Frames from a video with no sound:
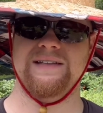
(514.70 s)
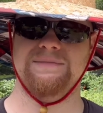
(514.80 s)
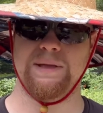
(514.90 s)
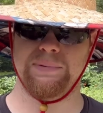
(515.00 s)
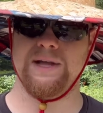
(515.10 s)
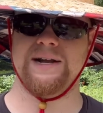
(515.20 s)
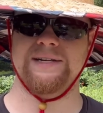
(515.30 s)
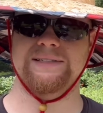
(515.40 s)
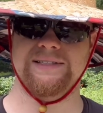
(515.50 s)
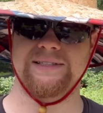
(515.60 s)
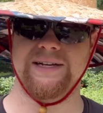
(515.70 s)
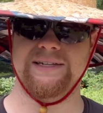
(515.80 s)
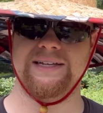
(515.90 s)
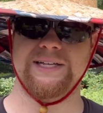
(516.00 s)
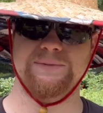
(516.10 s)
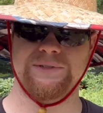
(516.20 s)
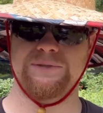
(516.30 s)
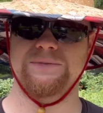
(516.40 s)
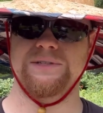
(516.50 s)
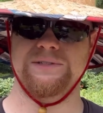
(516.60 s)
they block out the sun. That's what
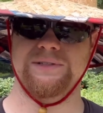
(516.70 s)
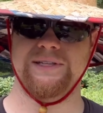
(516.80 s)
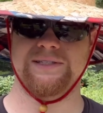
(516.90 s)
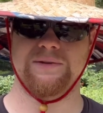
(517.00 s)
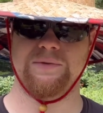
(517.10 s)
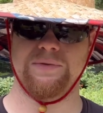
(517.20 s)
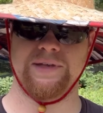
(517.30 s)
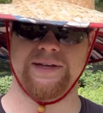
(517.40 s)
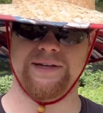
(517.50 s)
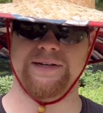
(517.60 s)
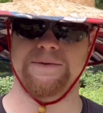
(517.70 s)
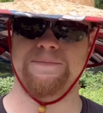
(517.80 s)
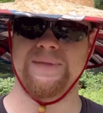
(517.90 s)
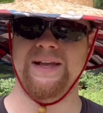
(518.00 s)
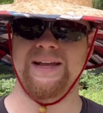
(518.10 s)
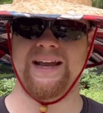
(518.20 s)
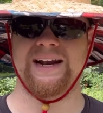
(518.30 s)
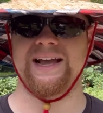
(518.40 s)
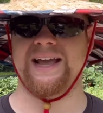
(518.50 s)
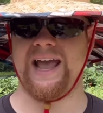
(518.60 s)
you want to do. That's the whole thing here. And
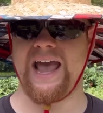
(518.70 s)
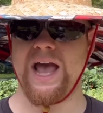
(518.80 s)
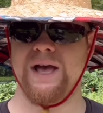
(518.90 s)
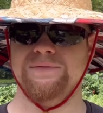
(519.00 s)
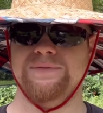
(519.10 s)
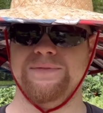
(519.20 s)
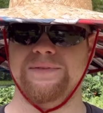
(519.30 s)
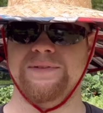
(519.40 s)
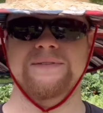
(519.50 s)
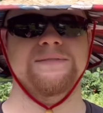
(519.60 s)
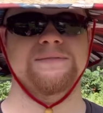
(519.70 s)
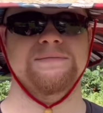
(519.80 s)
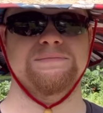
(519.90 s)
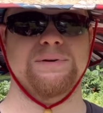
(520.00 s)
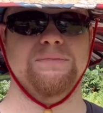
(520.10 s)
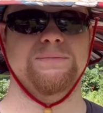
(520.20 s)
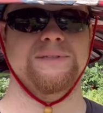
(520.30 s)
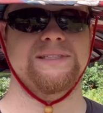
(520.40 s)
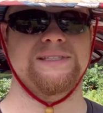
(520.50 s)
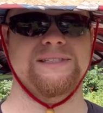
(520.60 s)
I have
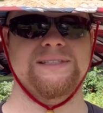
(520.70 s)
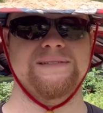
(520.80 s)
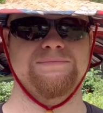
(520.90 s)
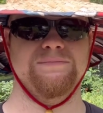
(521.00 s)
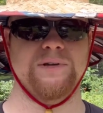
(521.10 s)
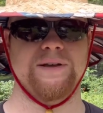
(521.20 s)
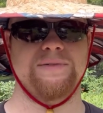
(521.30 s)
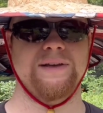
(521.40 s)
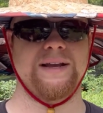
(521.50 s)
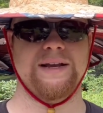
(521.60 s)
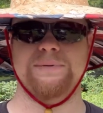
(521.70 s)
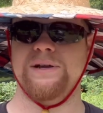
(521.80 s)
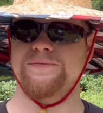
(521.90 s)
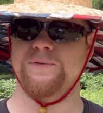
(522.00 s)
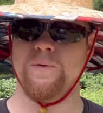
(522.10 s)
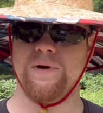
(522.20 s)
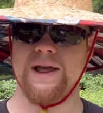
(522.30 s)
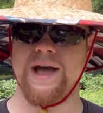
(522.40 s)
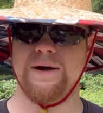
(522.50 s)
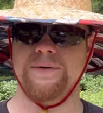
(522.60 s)
probably, well, I got probably 4
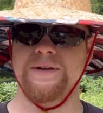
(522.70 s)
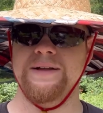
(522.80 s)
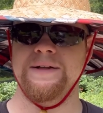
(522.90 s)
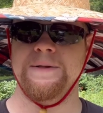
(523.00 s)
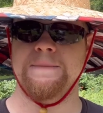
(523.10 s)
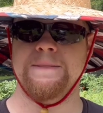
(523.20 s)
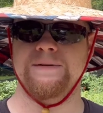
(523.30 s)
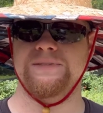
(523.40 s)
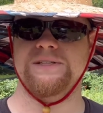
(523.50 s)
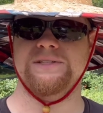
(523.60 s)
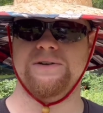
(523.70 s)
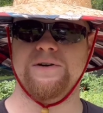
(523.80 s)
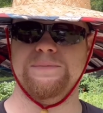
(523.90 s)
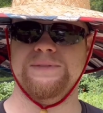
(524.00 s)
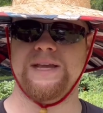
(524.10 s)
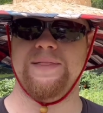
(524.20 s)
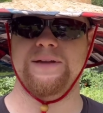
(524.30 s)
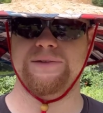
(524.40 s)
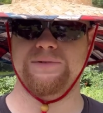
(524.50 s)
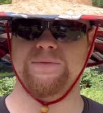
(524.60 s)
now of these tarps, and
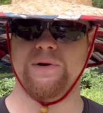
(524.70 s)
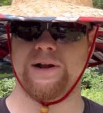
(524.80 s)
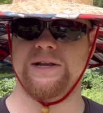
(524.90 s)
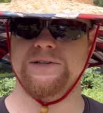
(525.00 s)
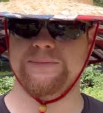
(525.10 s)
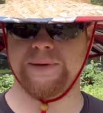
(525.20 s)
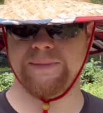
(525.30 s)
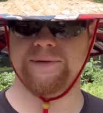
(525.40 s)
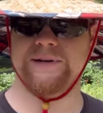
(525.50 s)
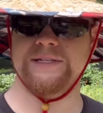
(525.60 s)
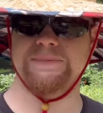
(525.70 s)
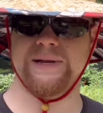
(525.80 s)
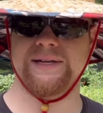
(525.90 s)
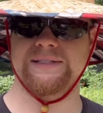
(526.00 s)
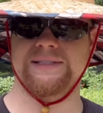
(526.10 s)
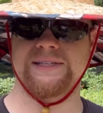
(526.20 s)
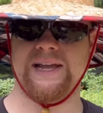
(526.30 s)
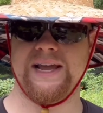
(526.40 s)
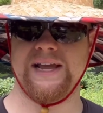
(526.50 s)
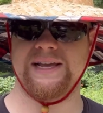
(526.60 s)
they do work. I use them on my raised beds,
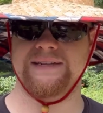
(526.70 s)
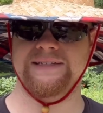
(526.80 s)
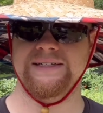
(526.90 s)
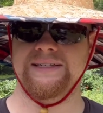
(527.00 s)
and